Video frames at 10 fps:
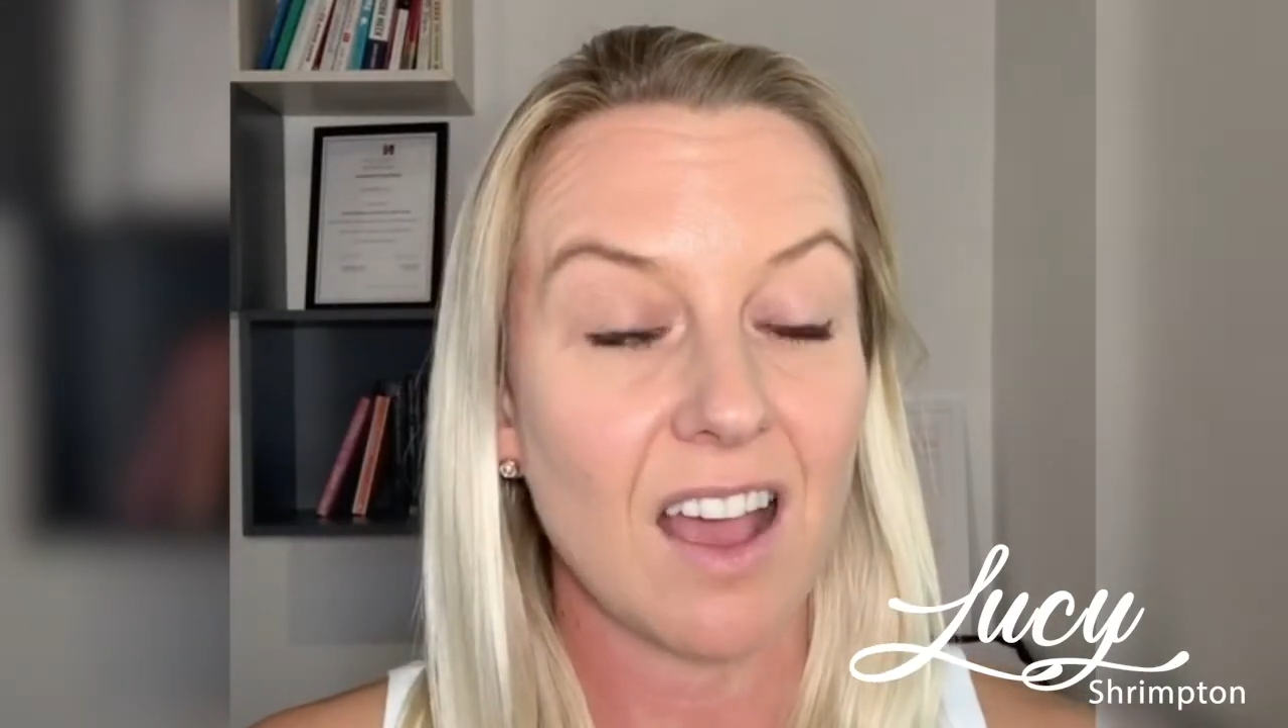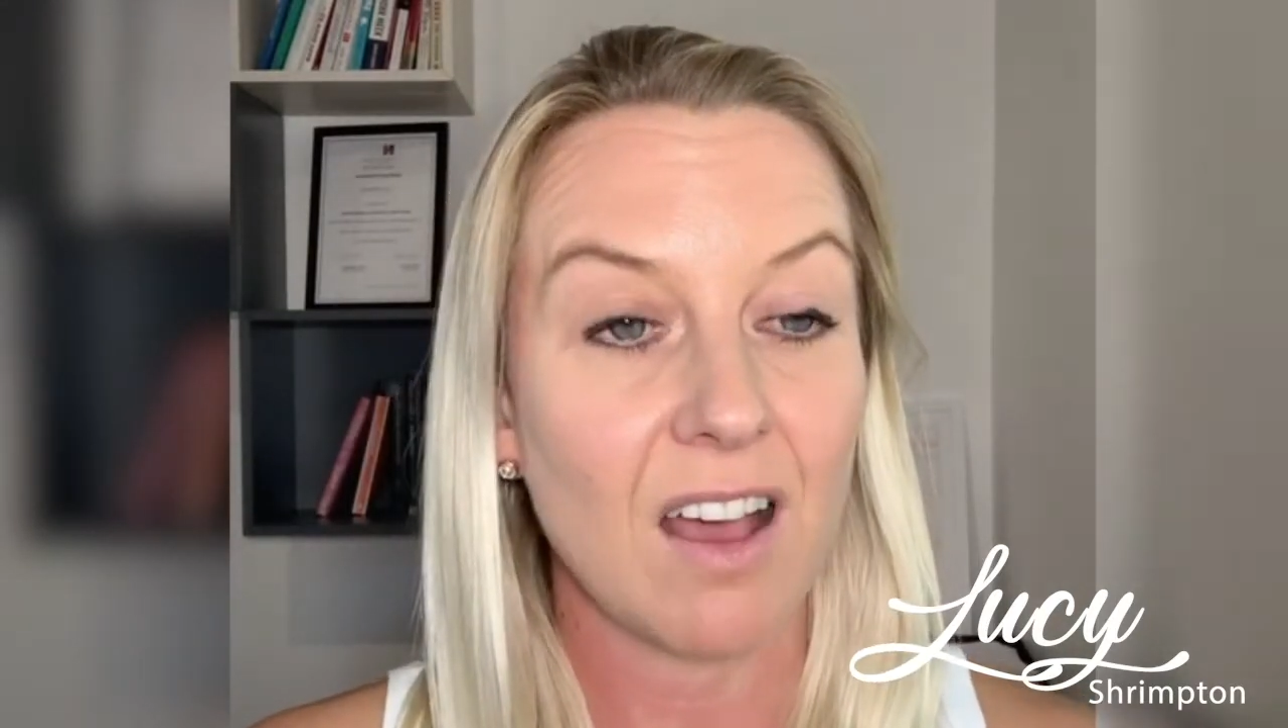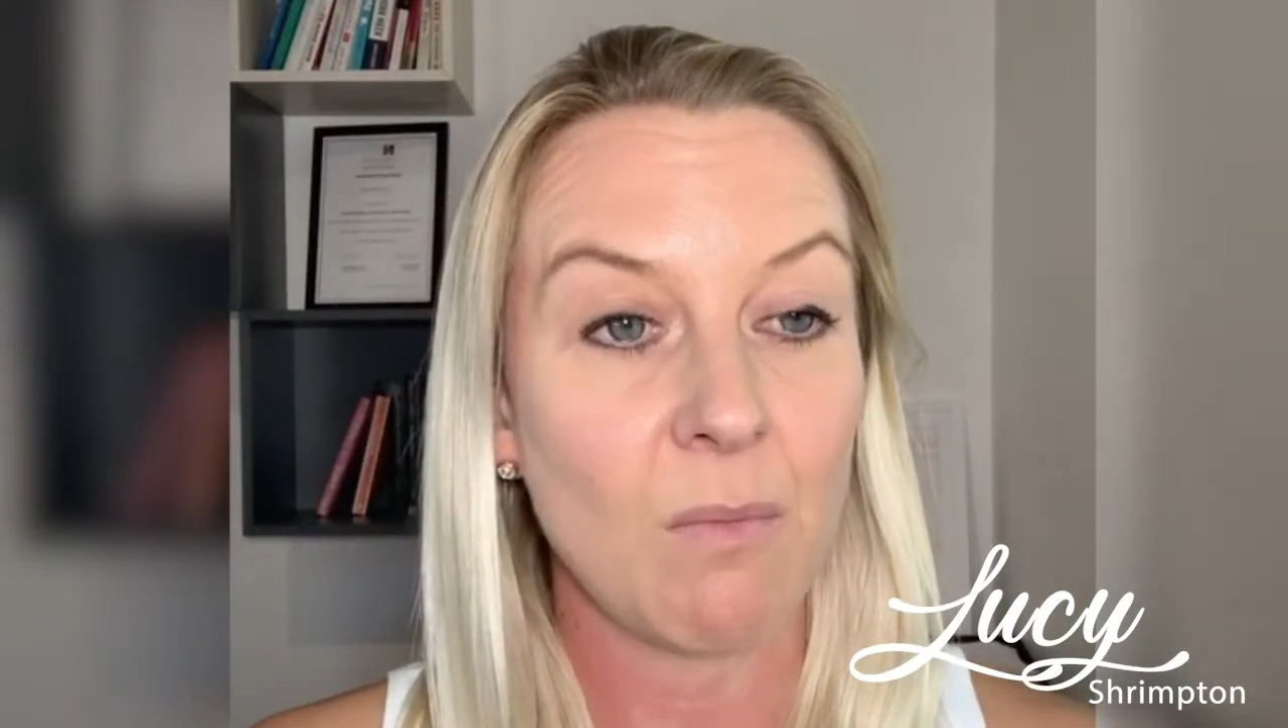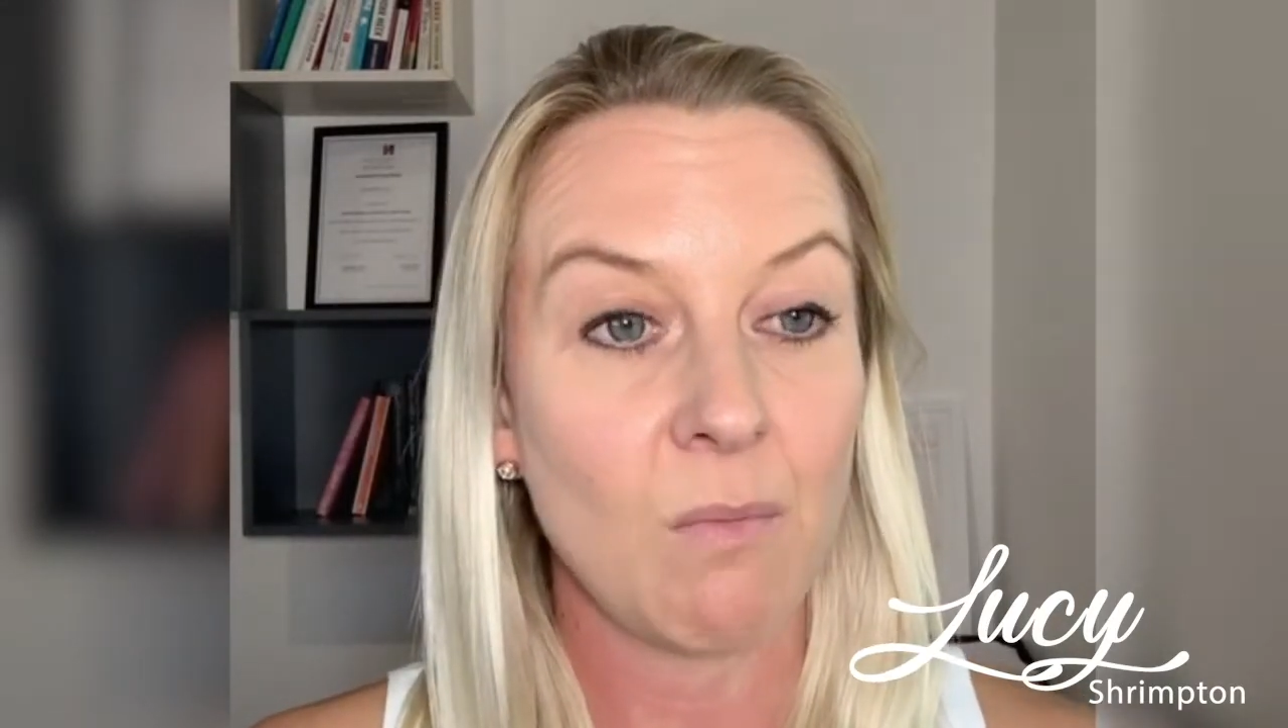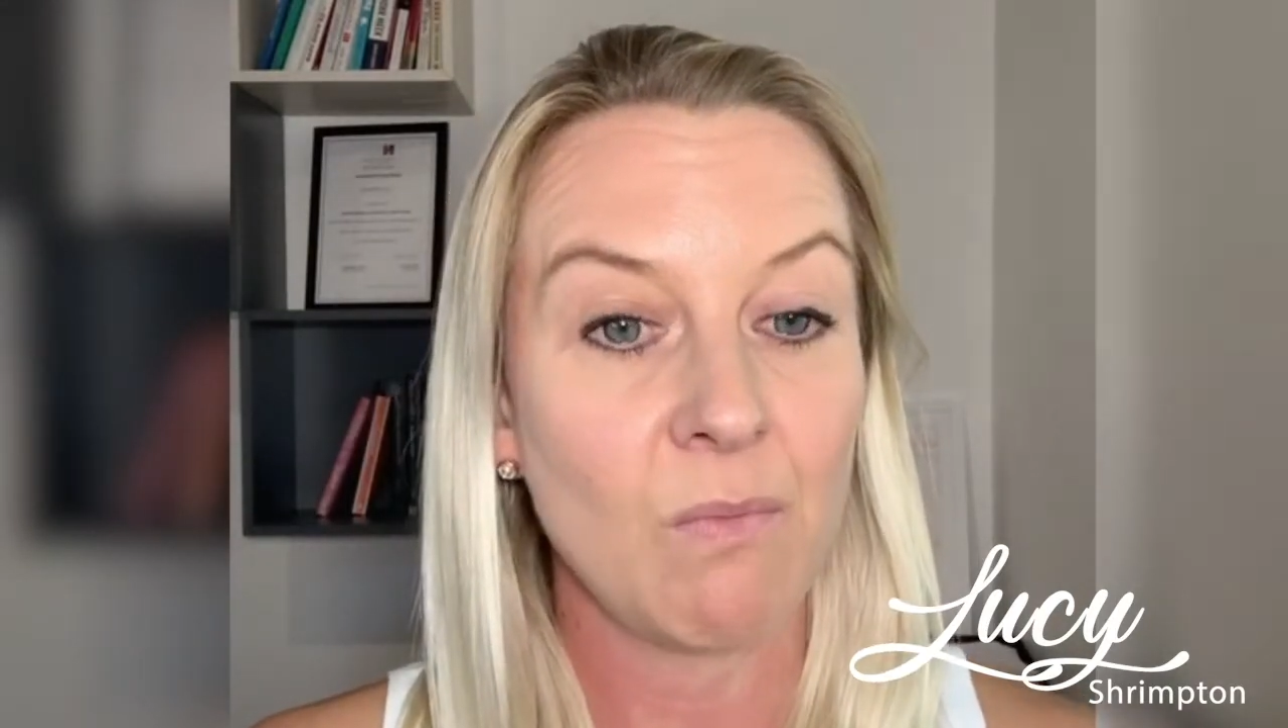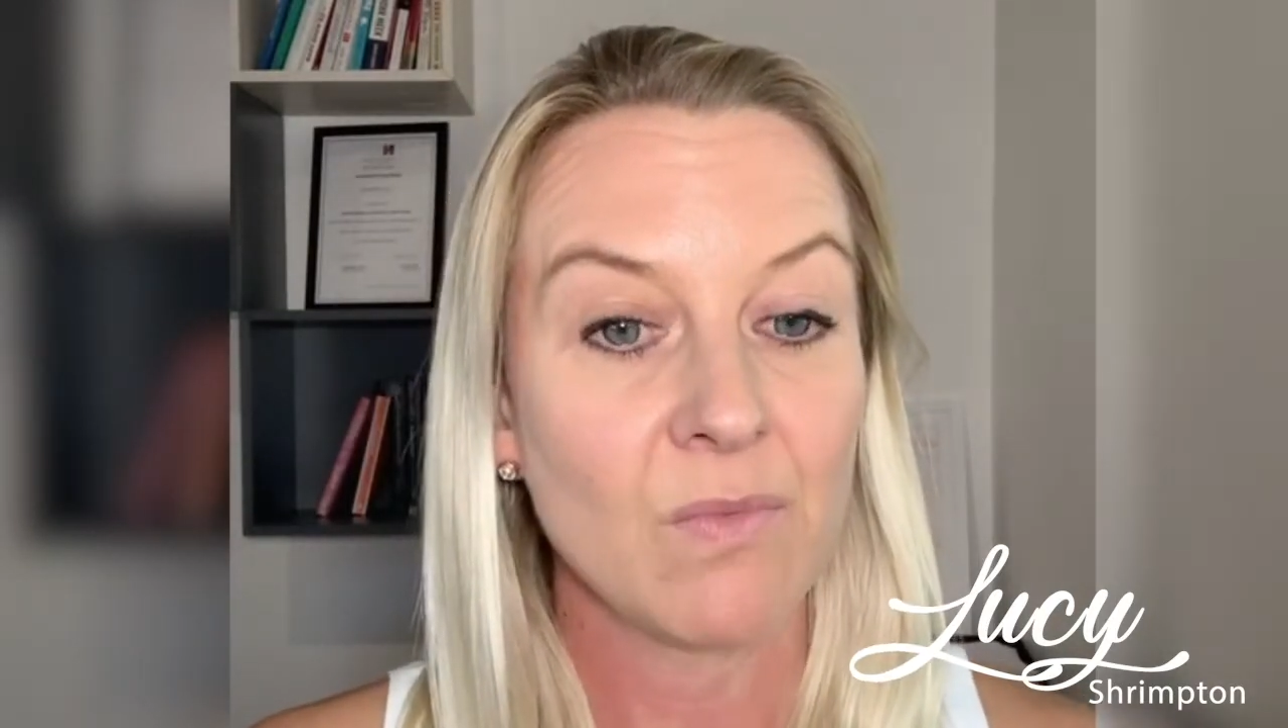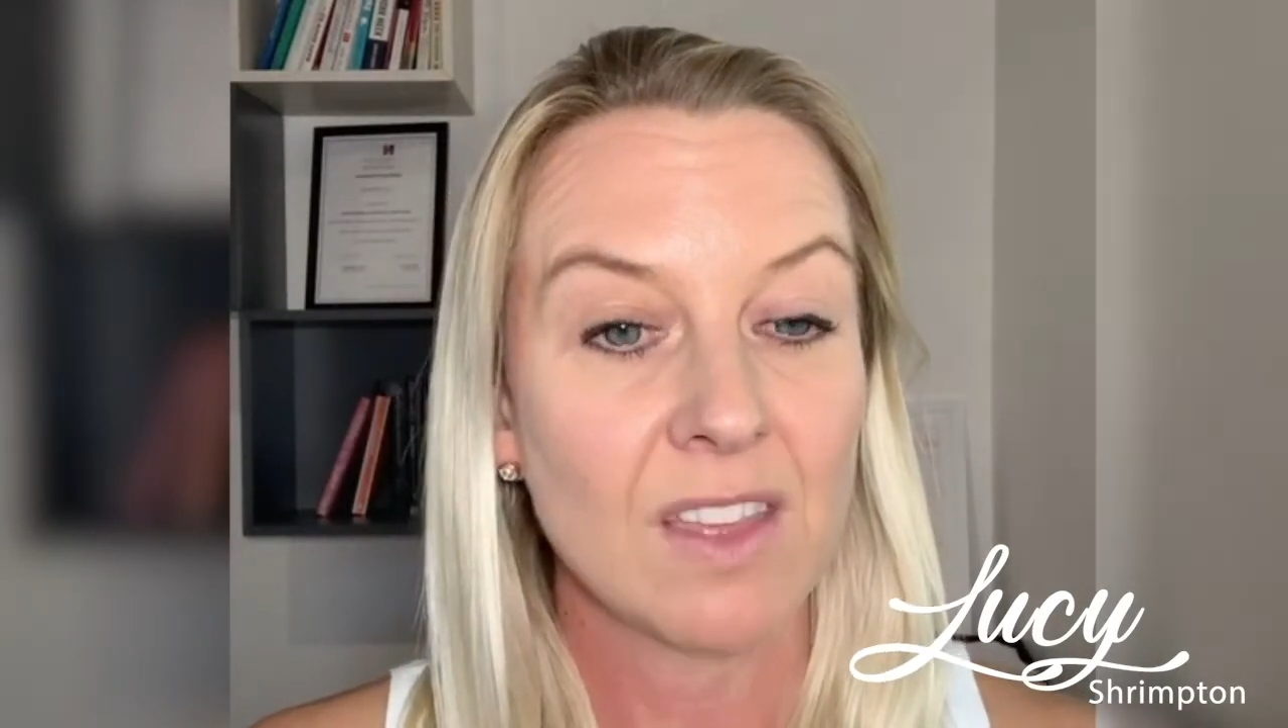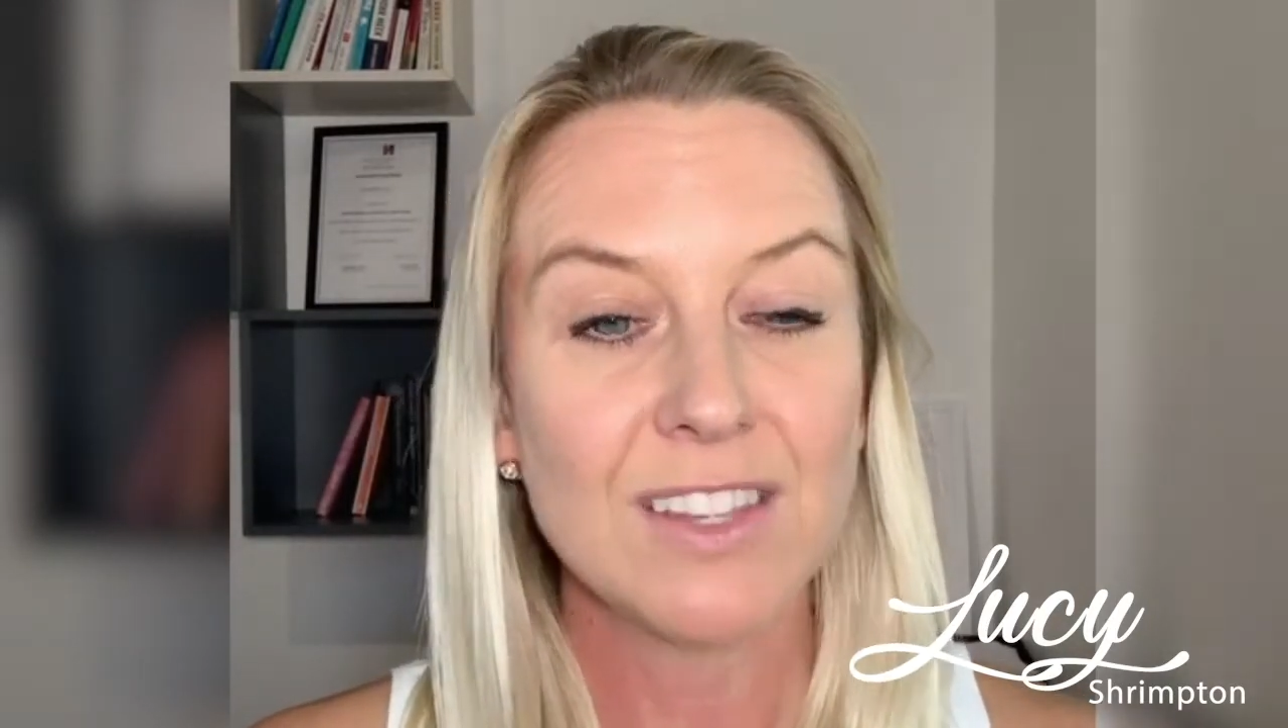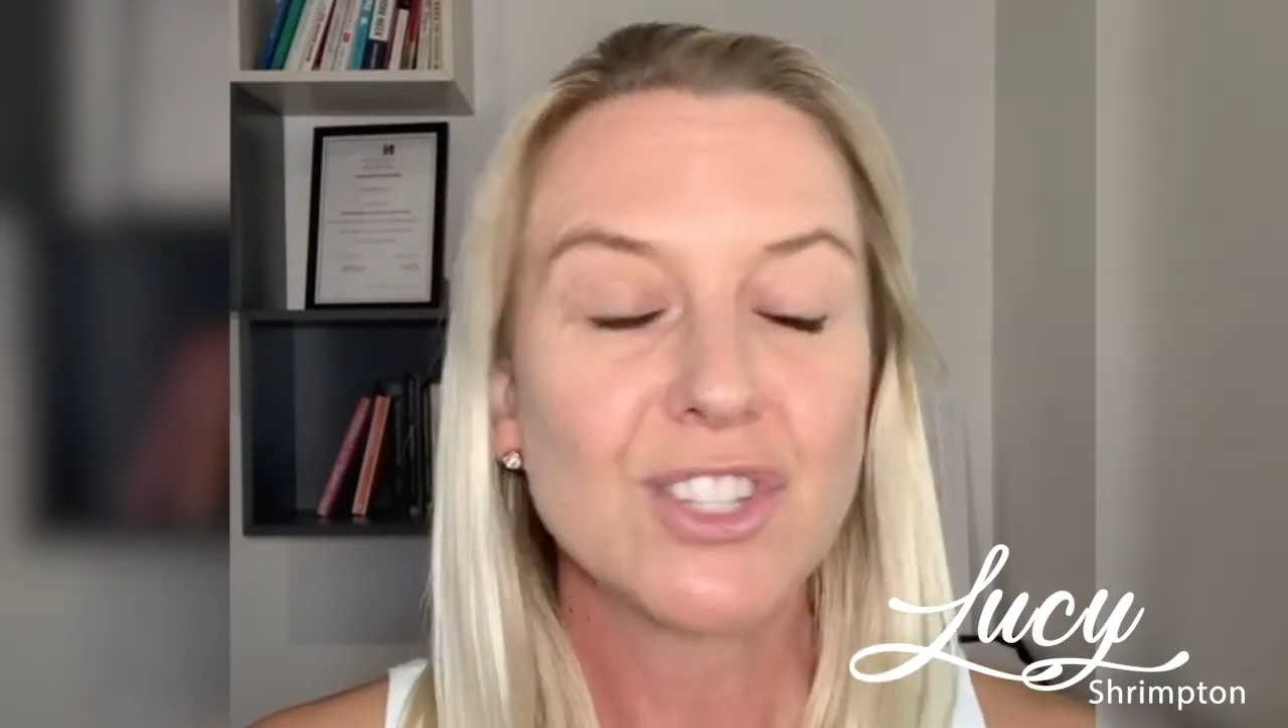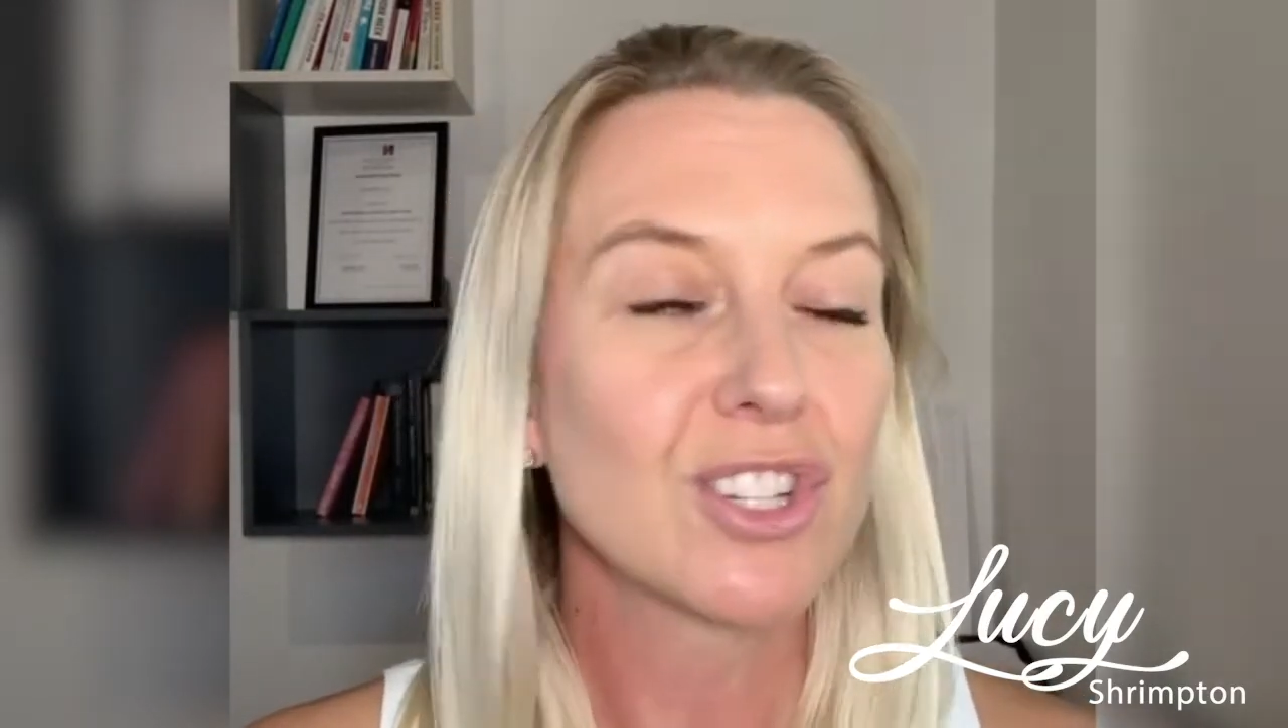
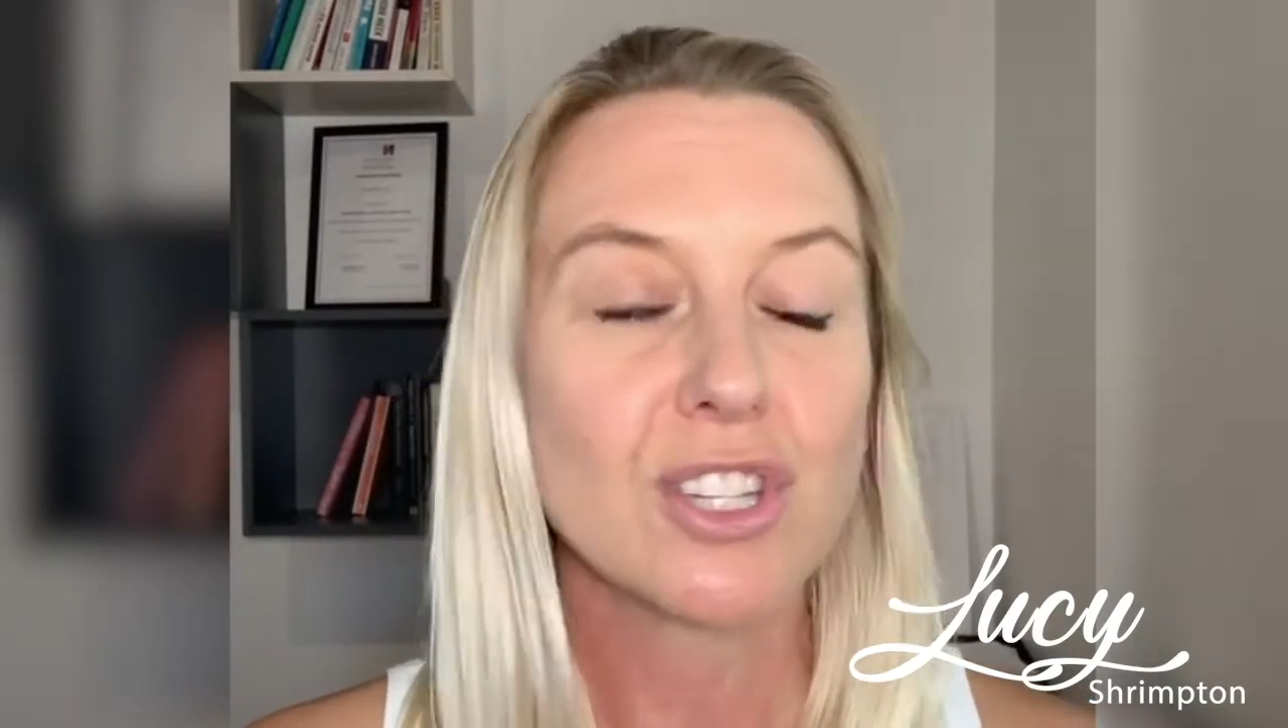there's just